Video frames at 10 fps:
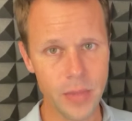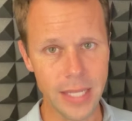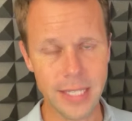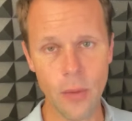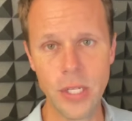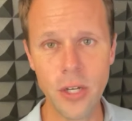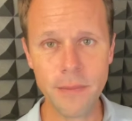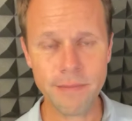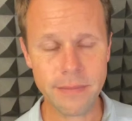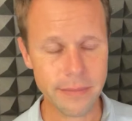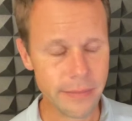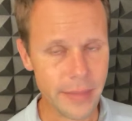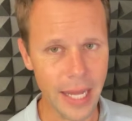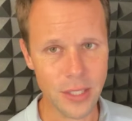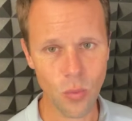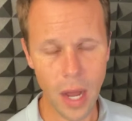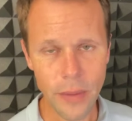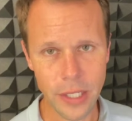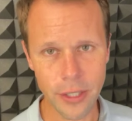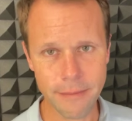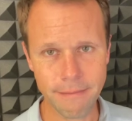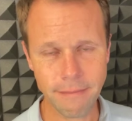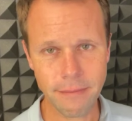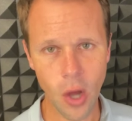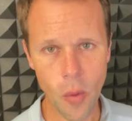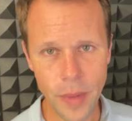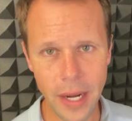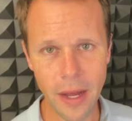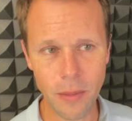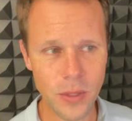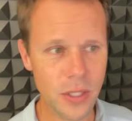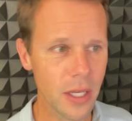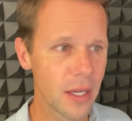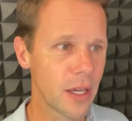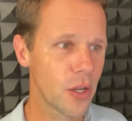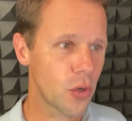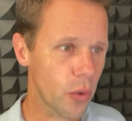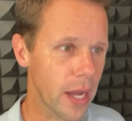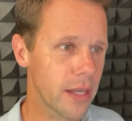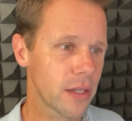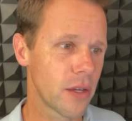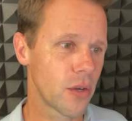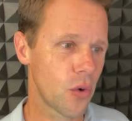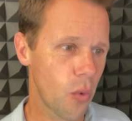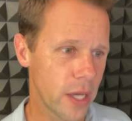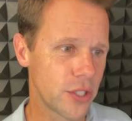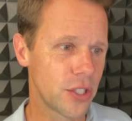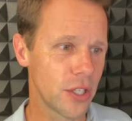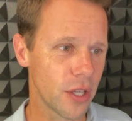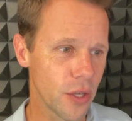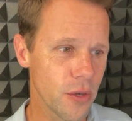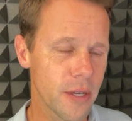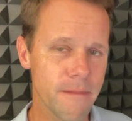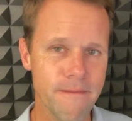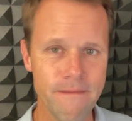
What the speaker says: That's how we do it. That's why we do it. Hope that helps. Great question, Luke.